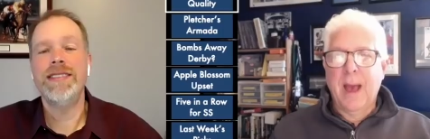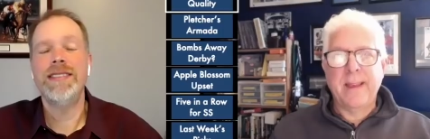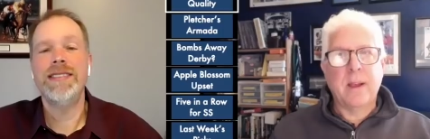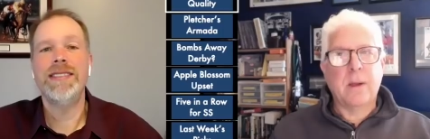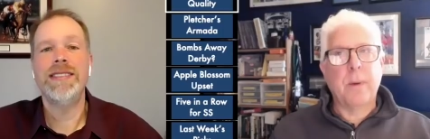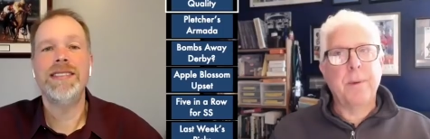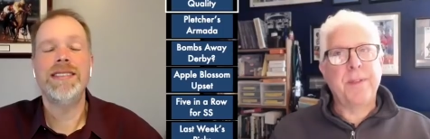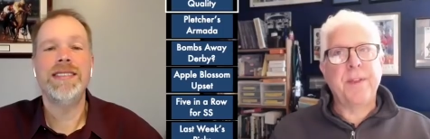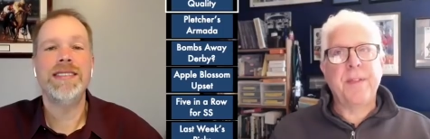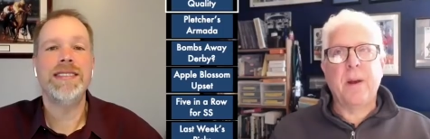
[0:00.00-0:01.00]
Speaker 1: agree
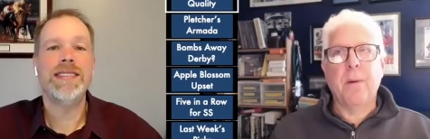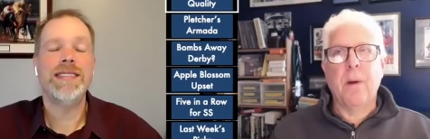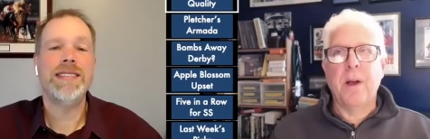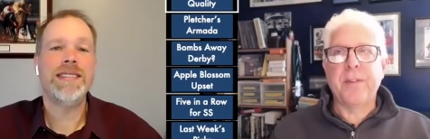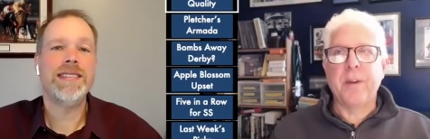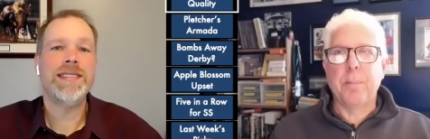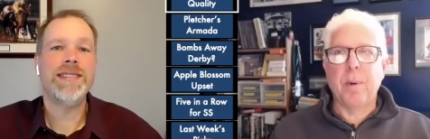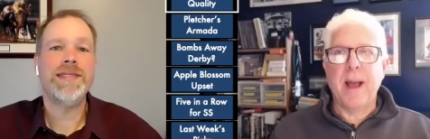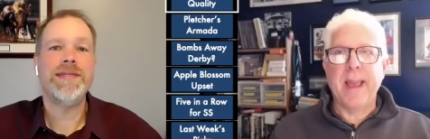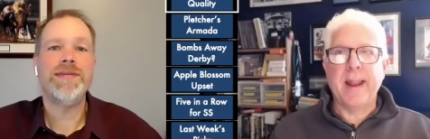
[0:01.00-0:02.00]
with you there also,
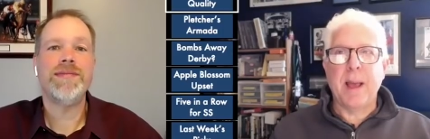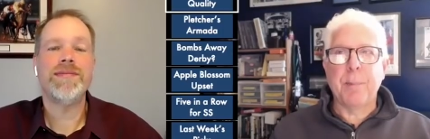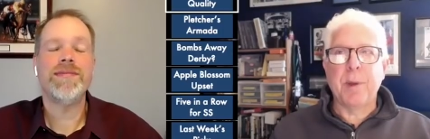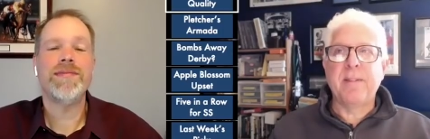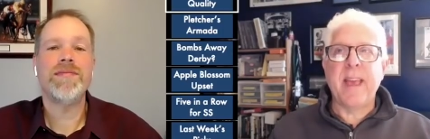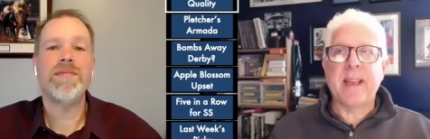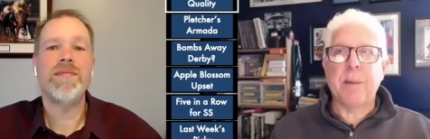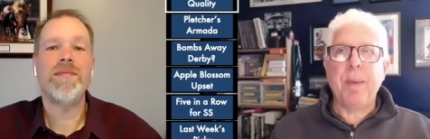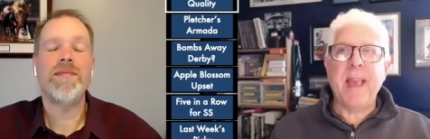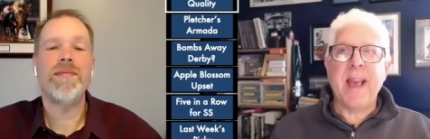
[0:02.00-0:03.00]
Brian. I'm going to take a
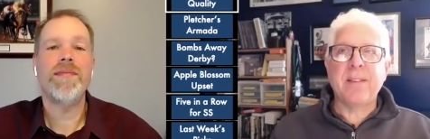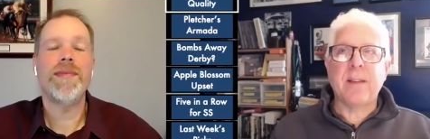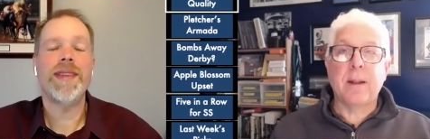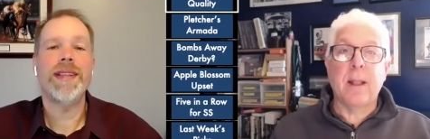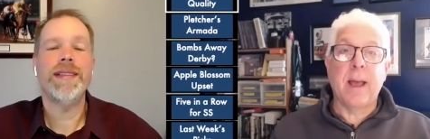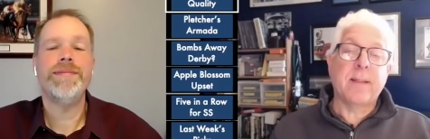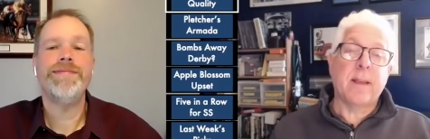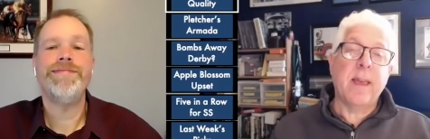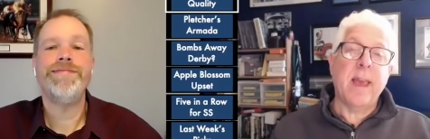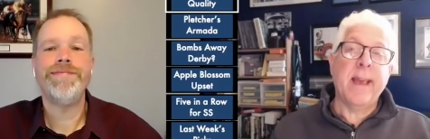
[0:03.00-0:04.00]
pass on Like the
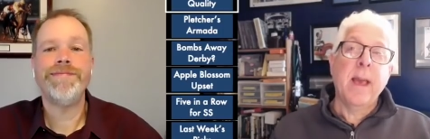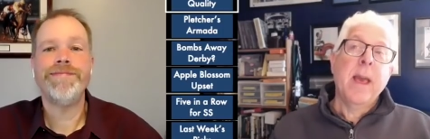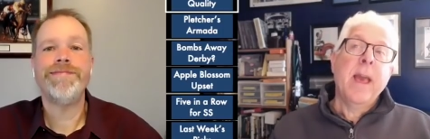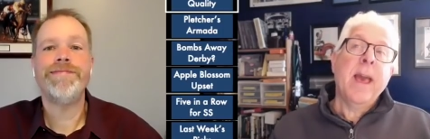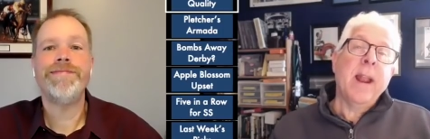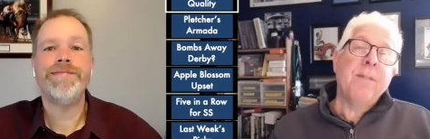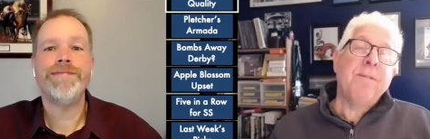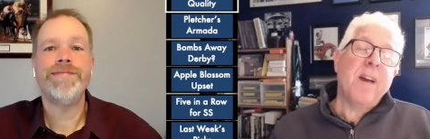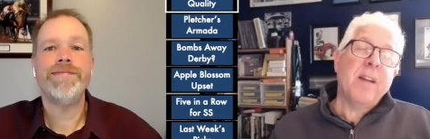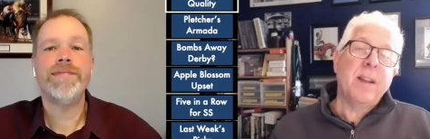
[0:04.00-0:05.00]
King. And I
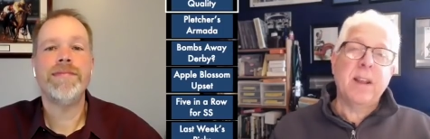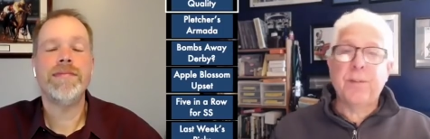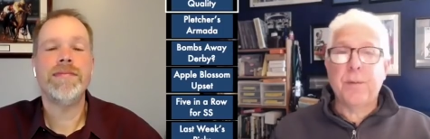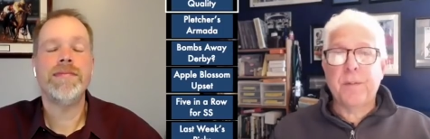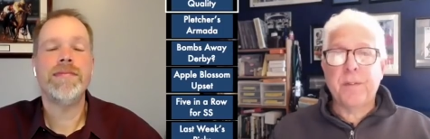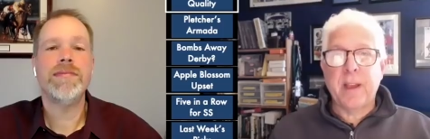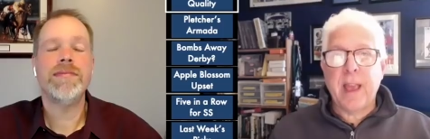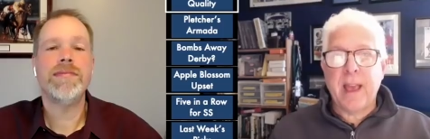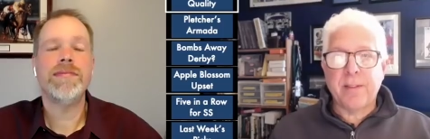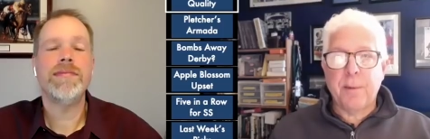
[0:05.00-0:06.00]
found it interesting
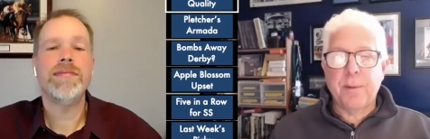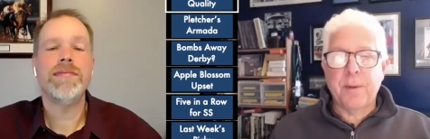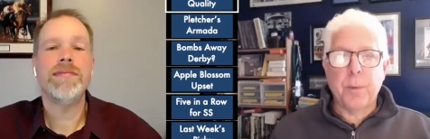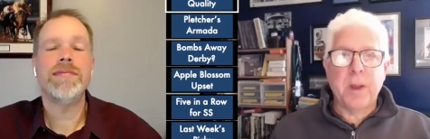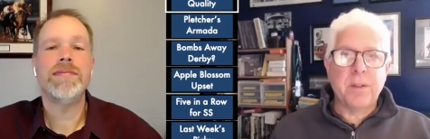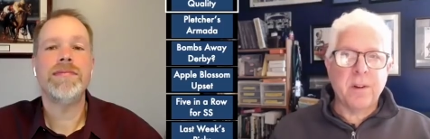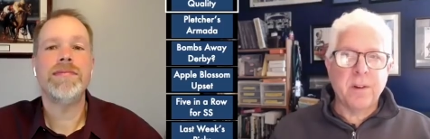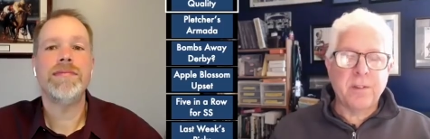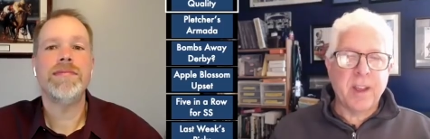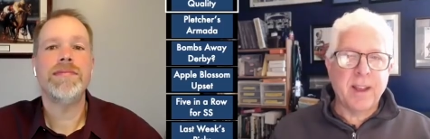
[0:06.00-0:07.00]
as I was
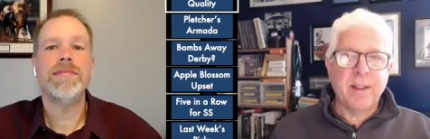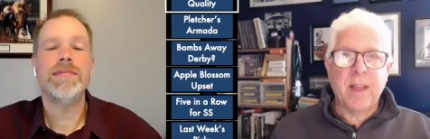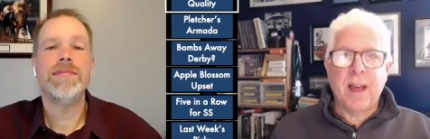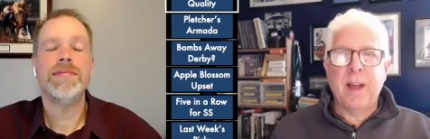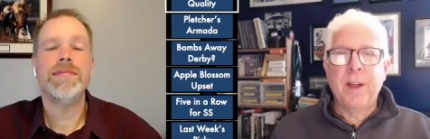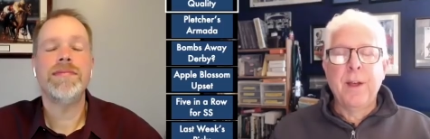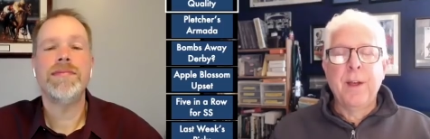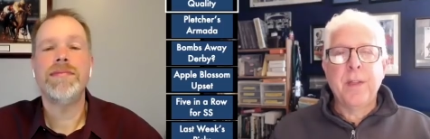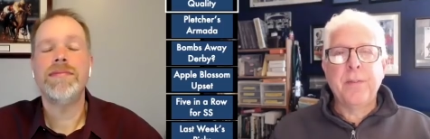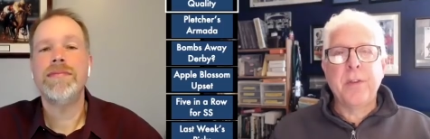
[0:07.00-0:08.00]
researching the,
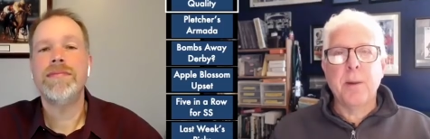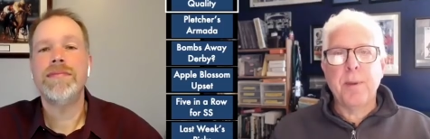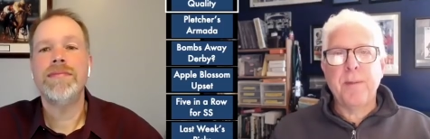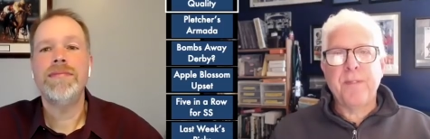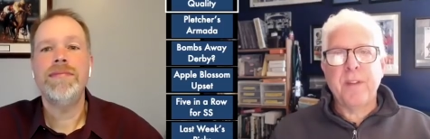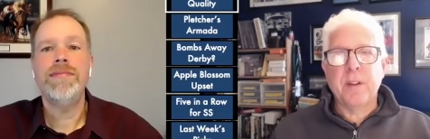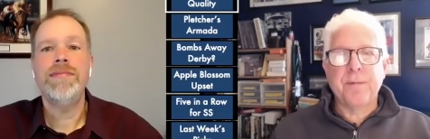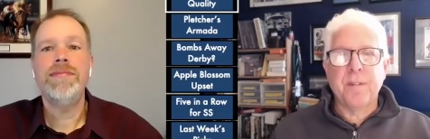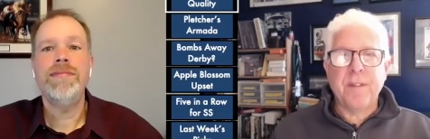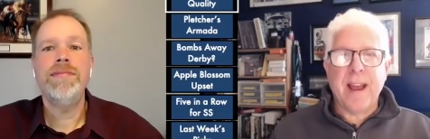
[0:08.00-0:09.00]
the Derby field
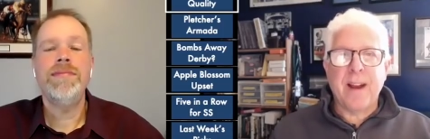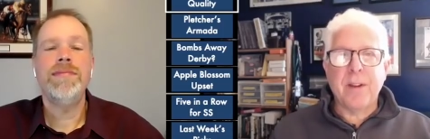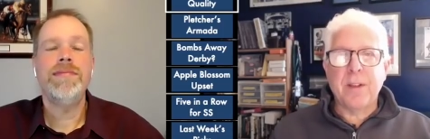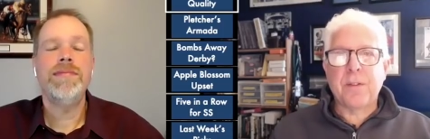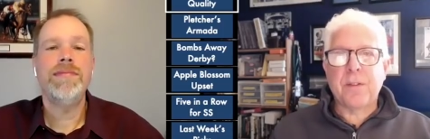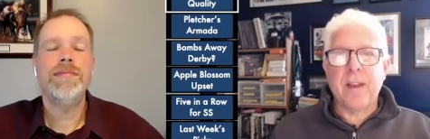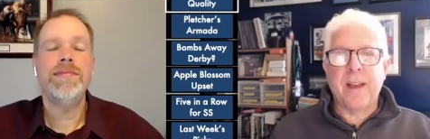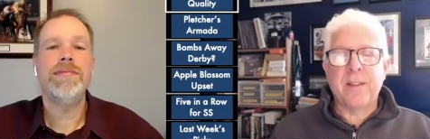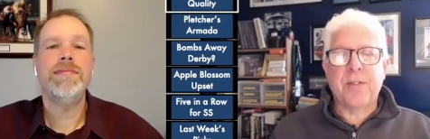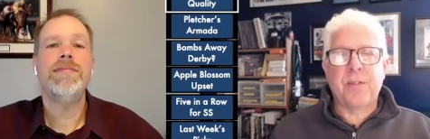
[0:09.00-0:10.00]
for various
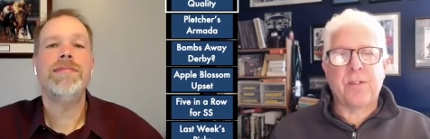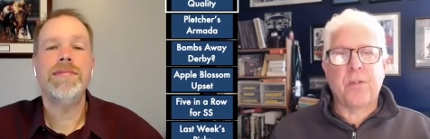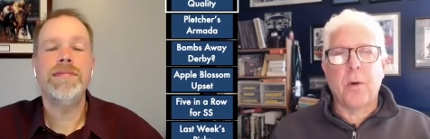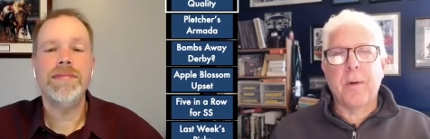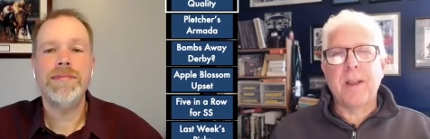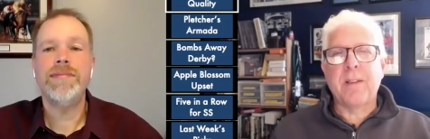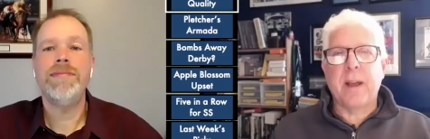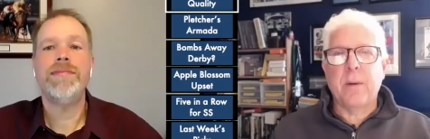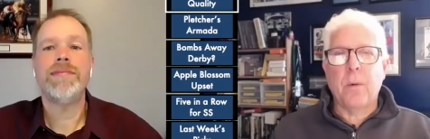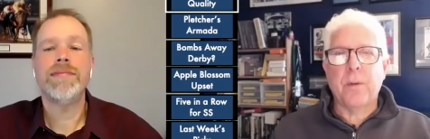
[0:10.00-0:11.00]
uh, stories
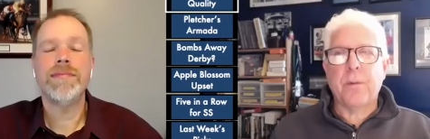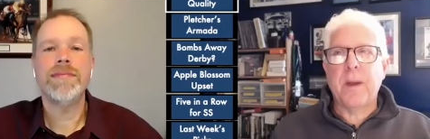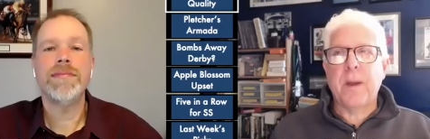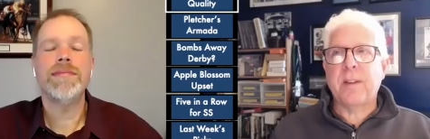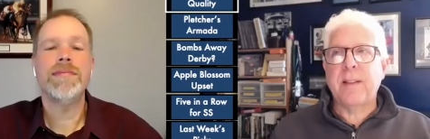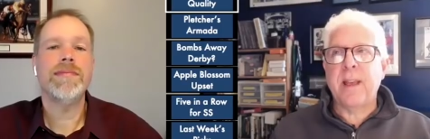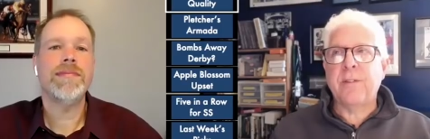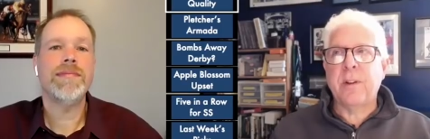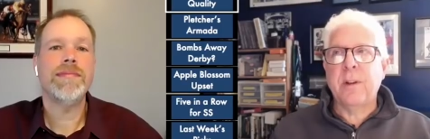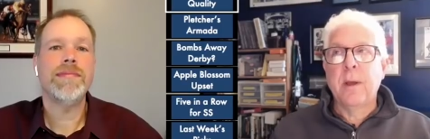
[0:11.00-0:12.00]
on Horse Racing
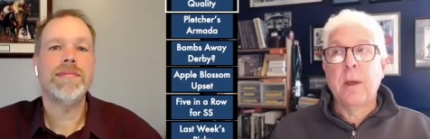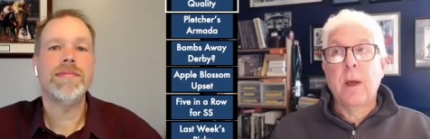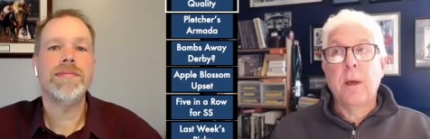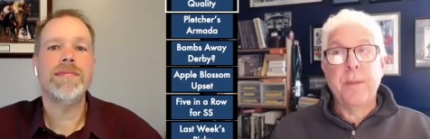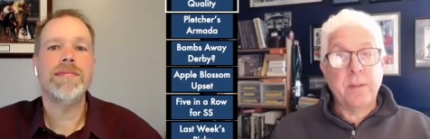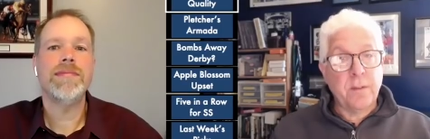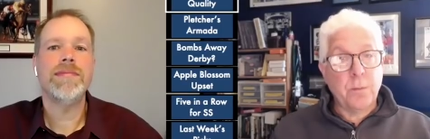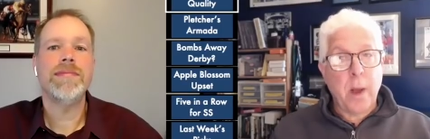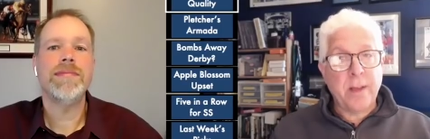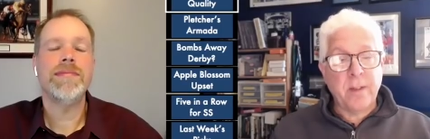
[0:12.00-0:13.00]
Nation. This is
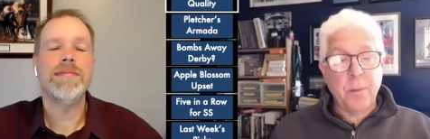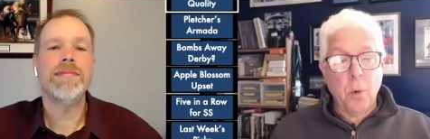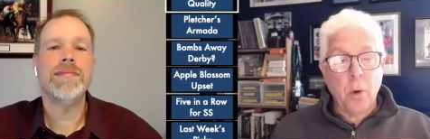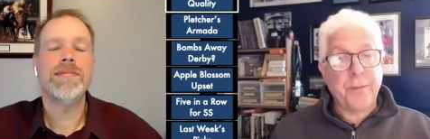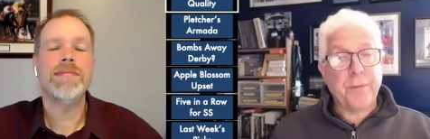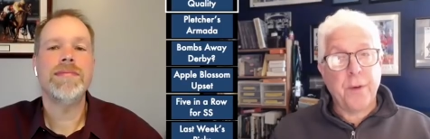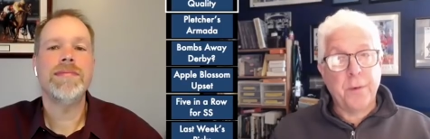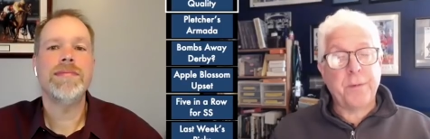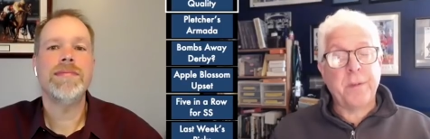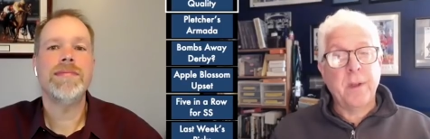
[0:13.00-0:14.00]
Wesley Ward's
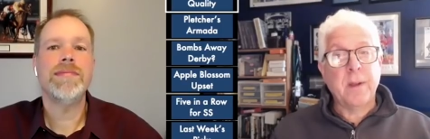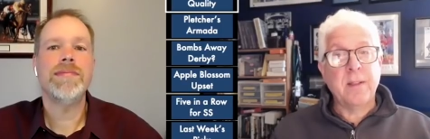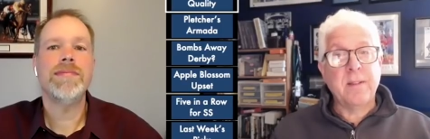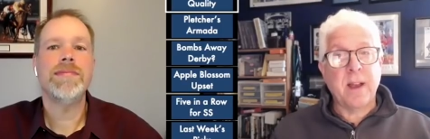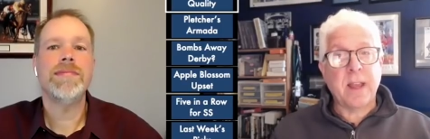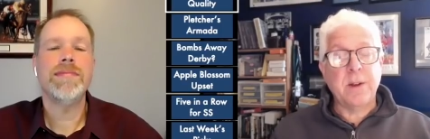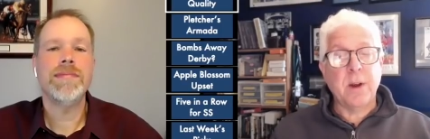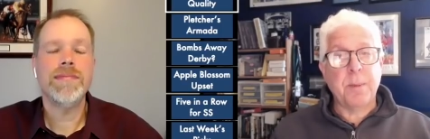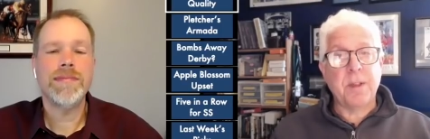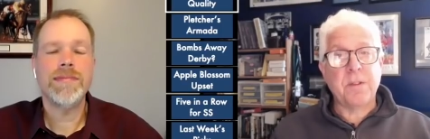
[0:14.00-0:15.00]
first Kentucky
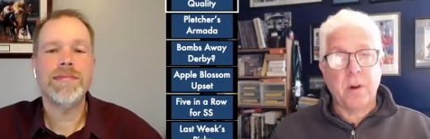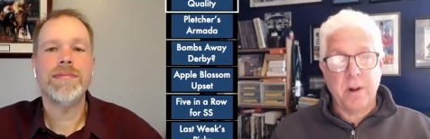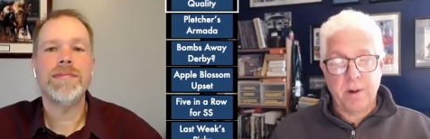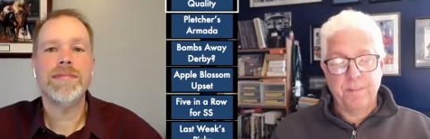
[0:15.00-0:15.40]
Derby starter.